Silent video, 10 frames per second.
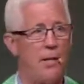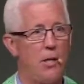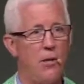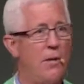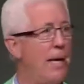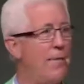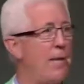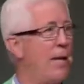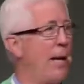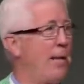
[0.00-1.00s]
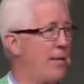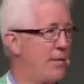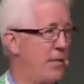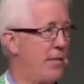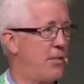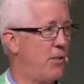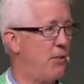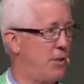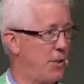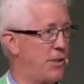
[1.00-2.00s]
you didn't have to get out of the
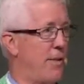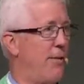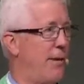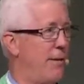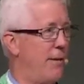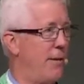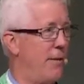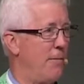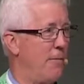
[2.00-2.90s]
stagecoach. You could stay right there.